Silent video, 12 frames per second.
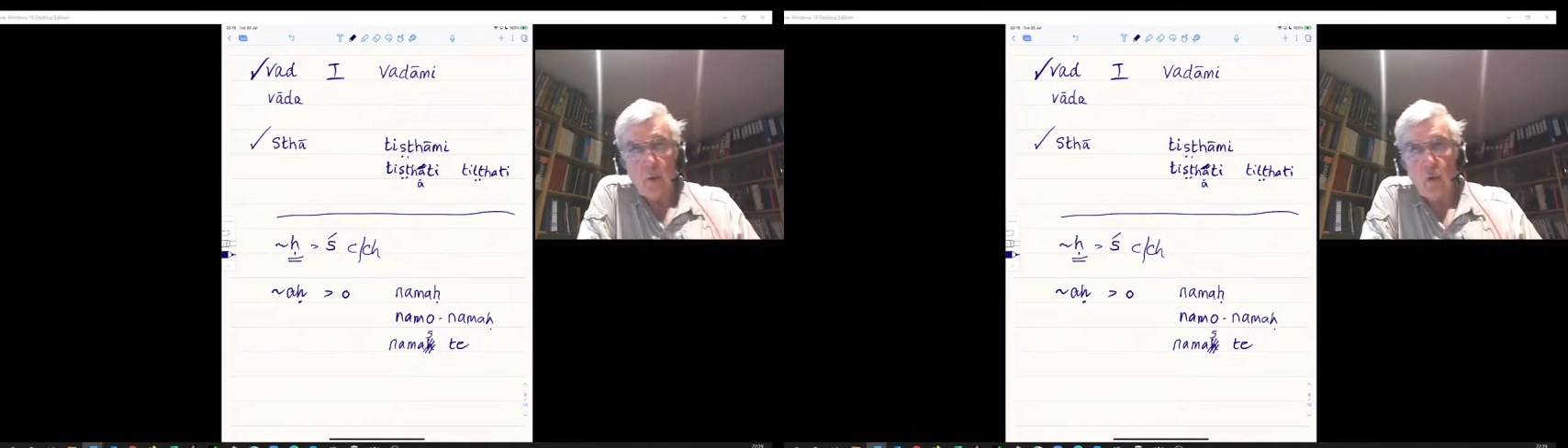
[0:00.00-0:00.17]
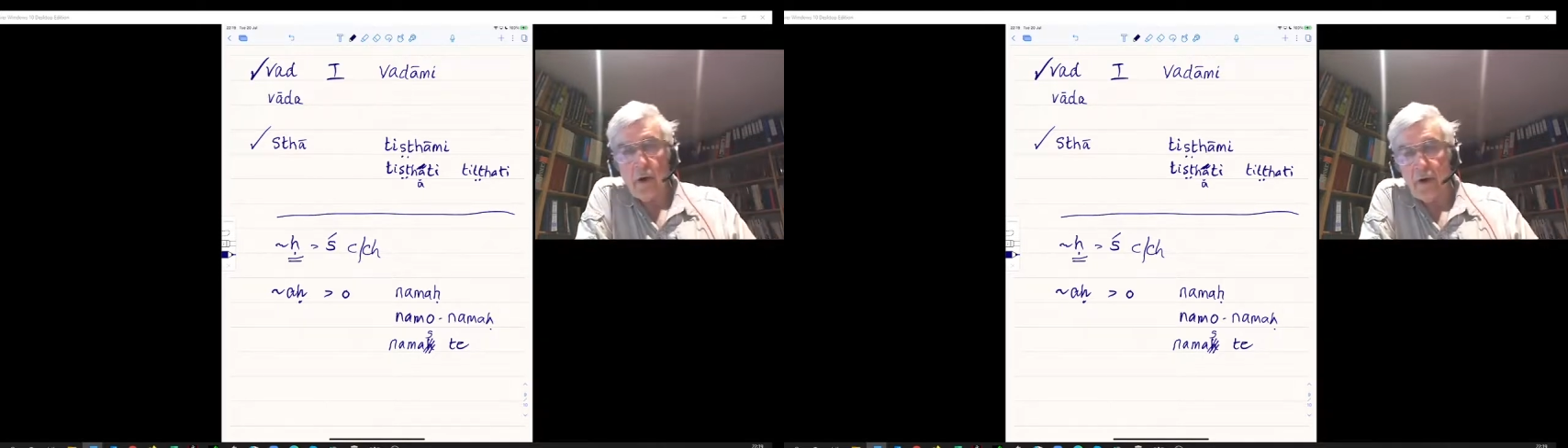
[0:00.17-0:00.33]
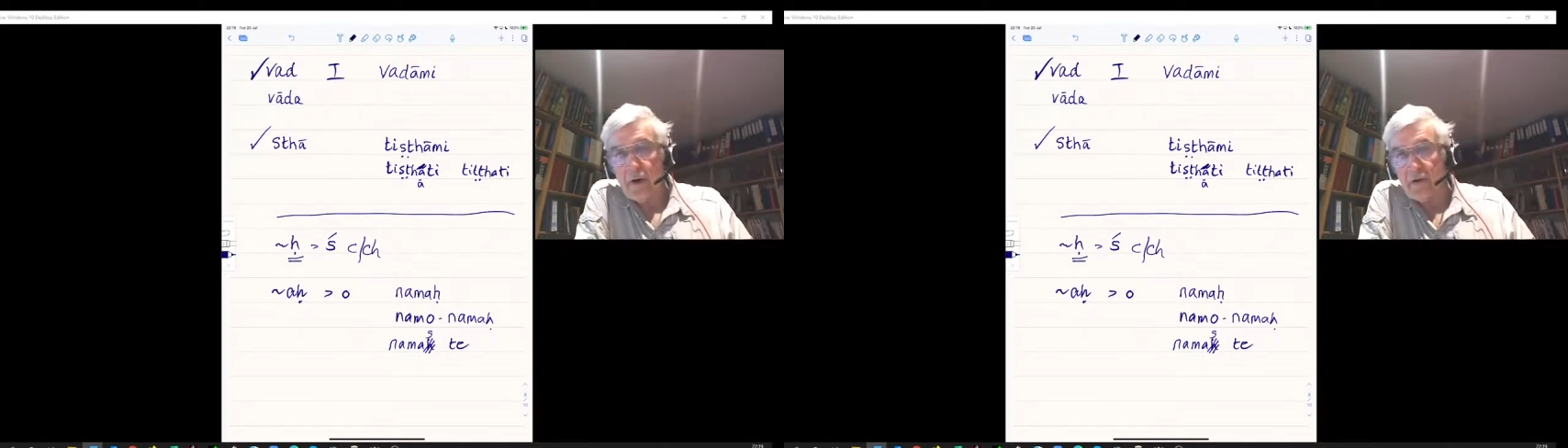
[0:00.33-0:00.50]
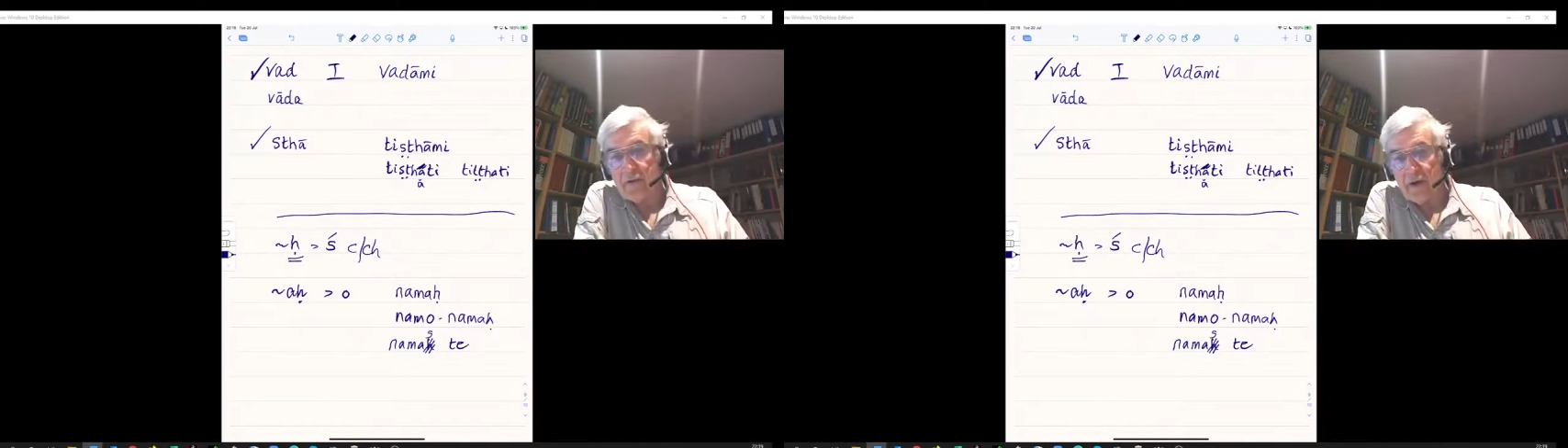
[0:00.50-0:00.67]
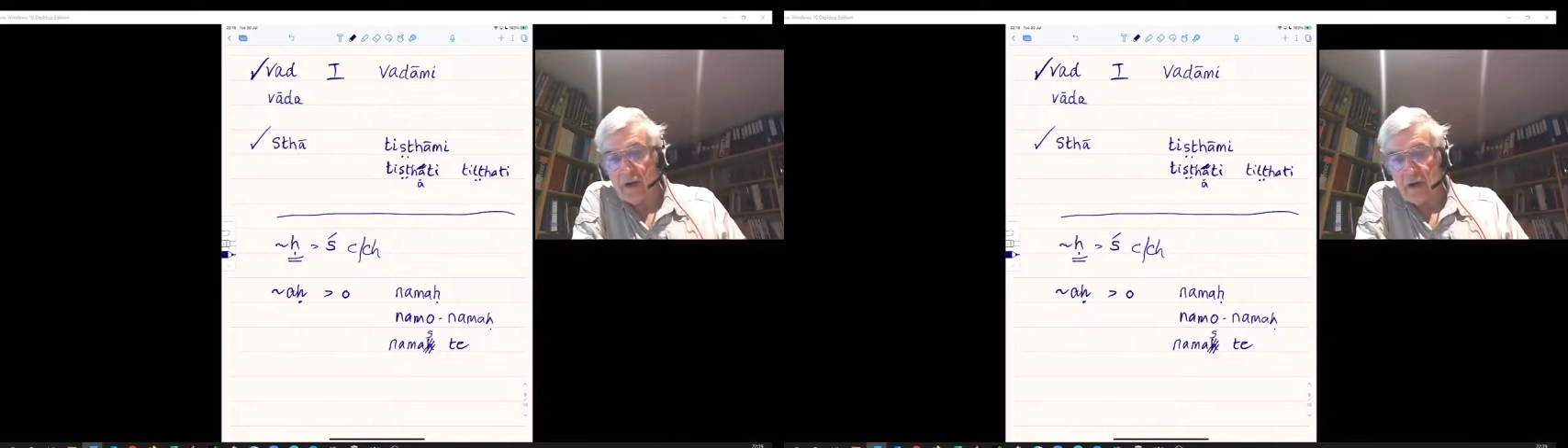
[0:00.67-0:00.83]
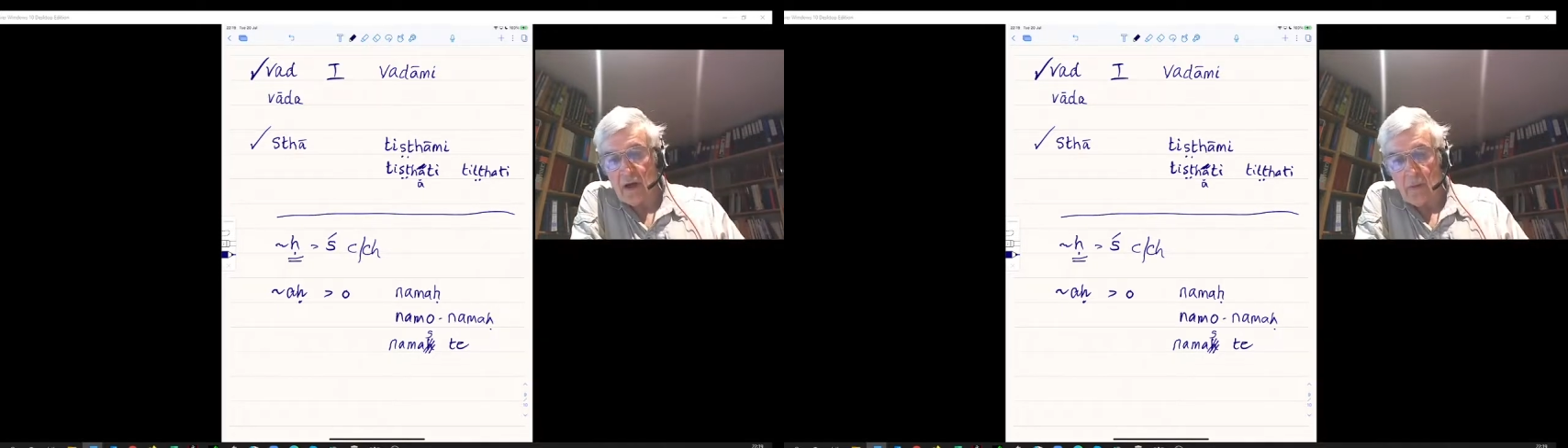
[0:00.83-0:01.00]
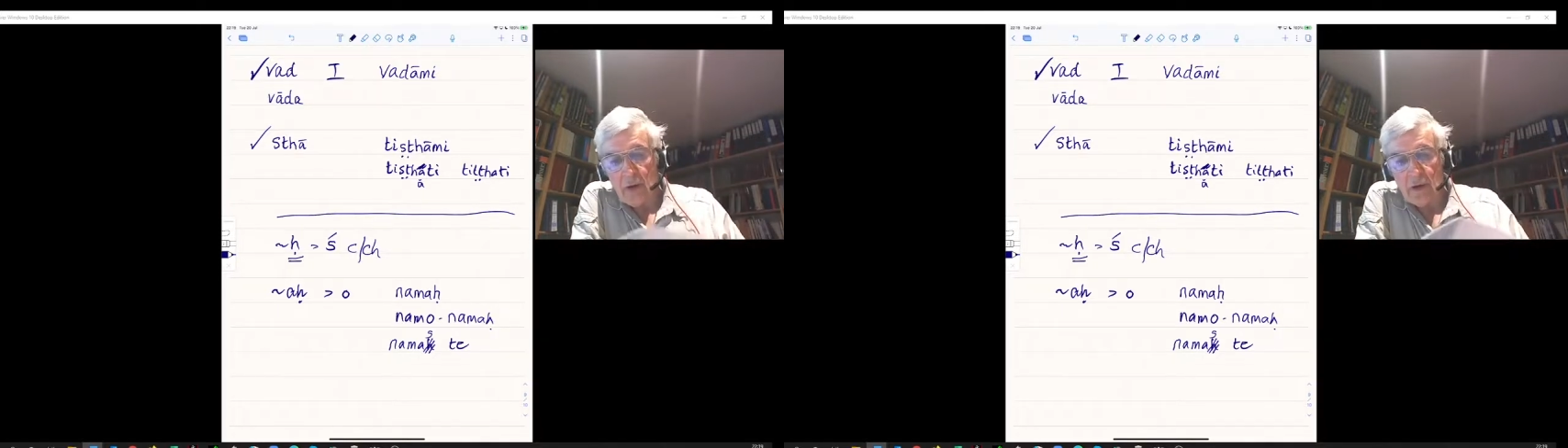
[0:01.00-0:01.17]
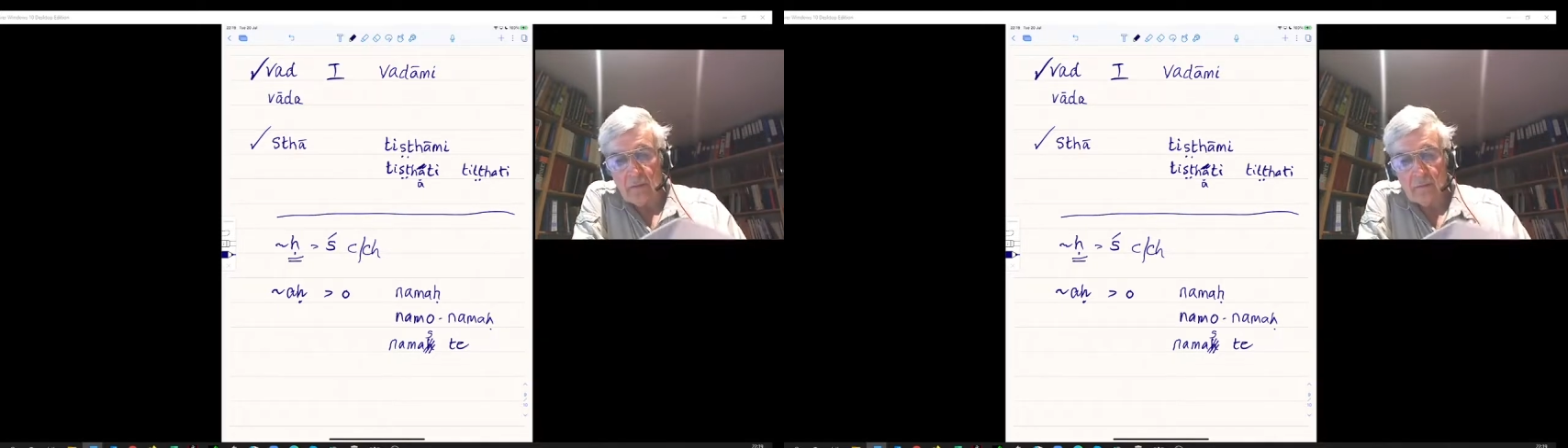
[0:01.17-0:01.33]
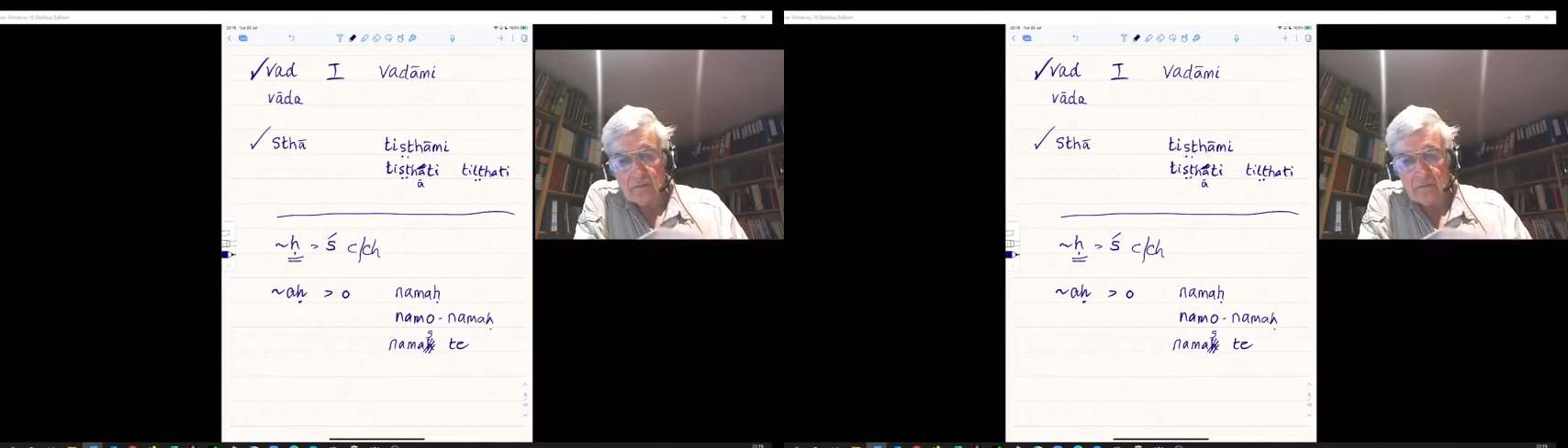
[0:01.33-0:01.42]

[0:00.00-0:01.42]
where are they going?